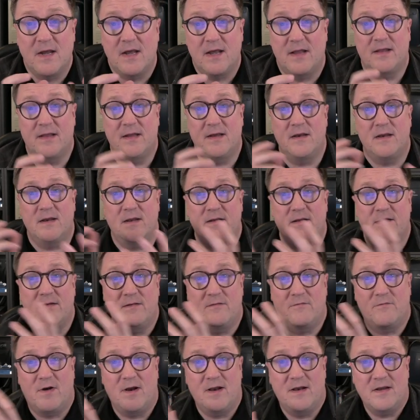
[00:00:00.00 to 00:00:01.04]
and then
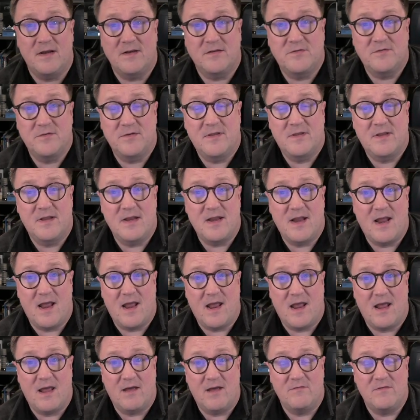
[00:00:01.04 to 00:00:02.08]
right next to it, they
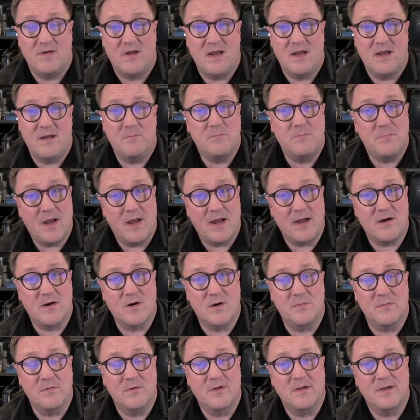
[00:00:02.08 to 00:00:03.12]
have a
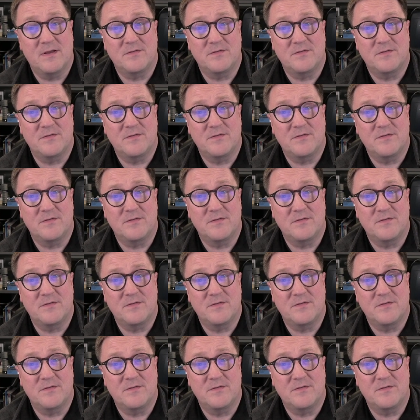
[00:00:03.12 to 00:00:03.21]
backup.